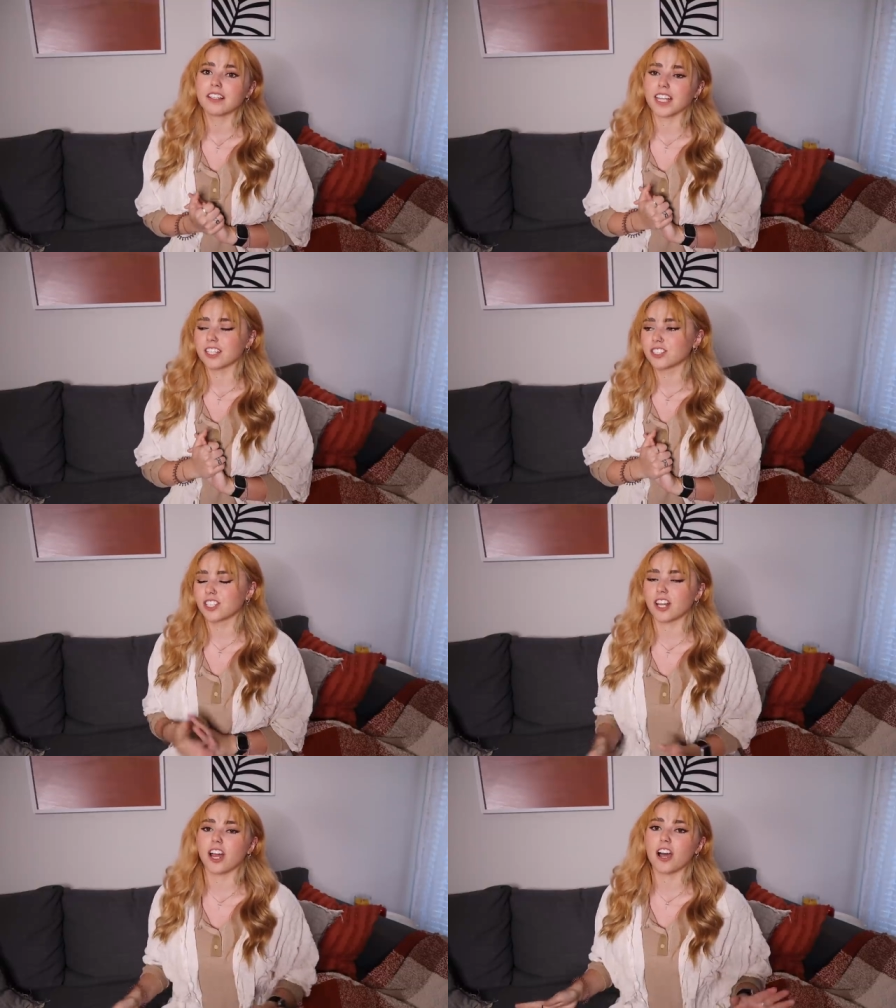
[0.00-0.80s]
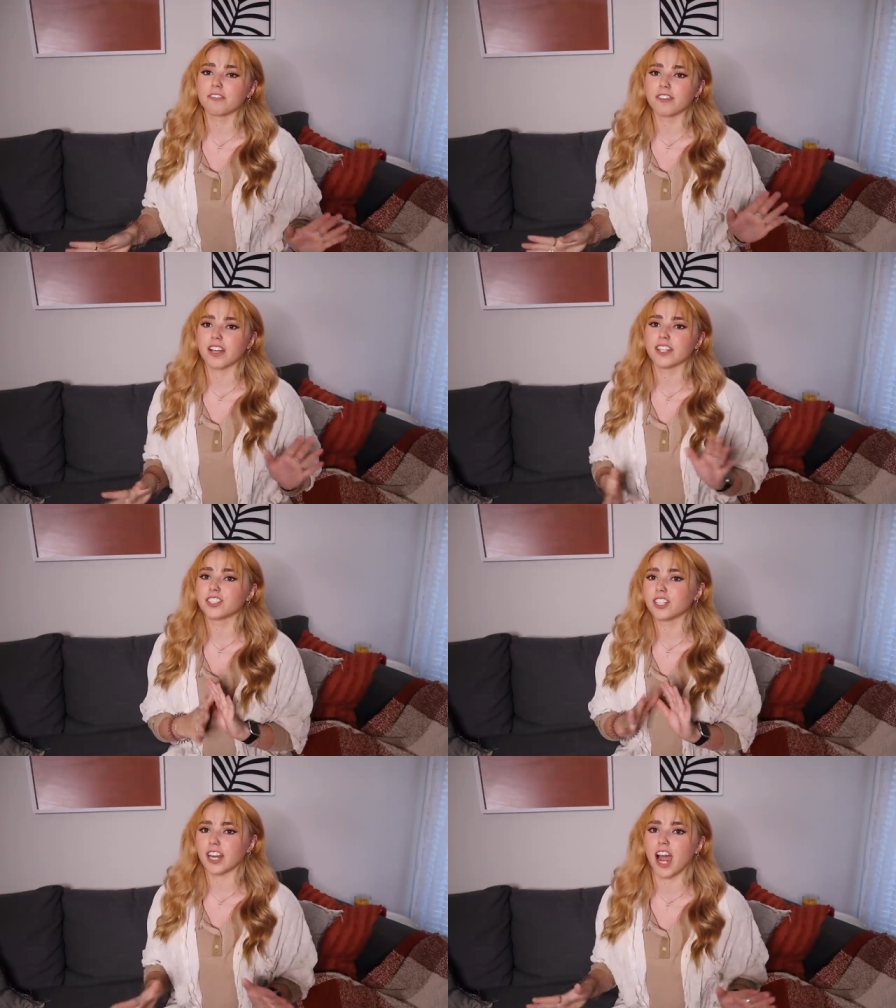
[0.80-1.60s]
like shut off and
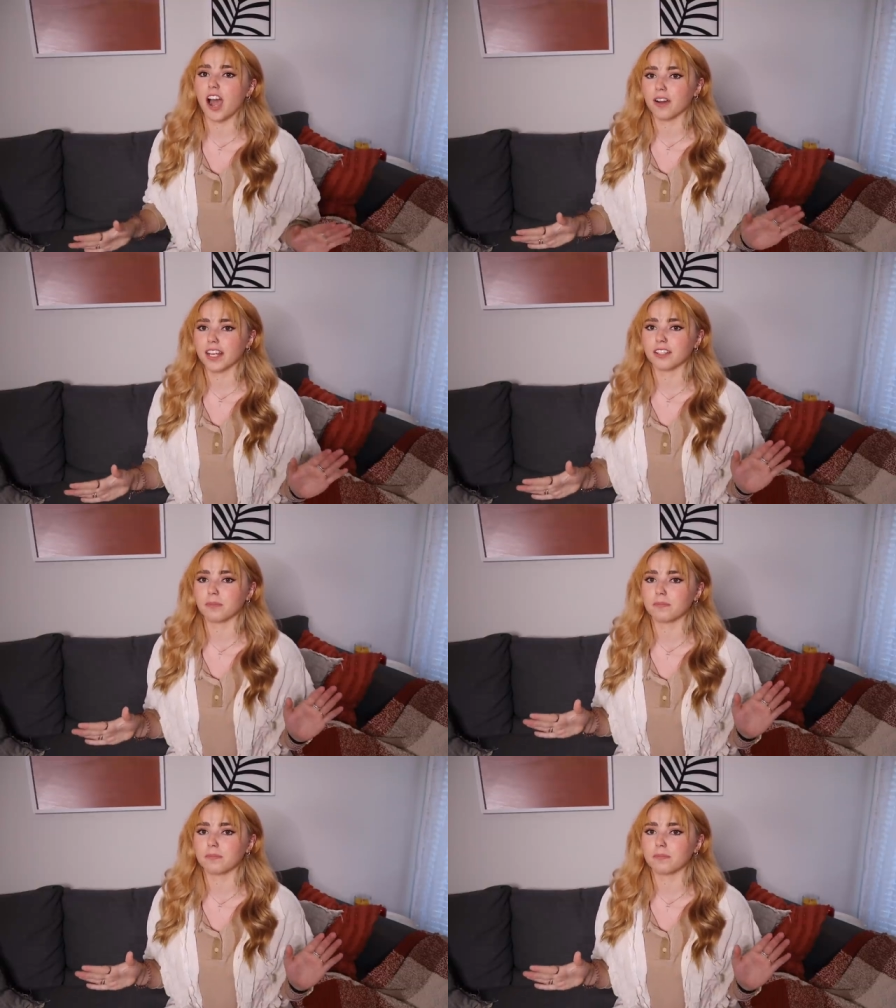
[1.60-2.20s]
shut out and their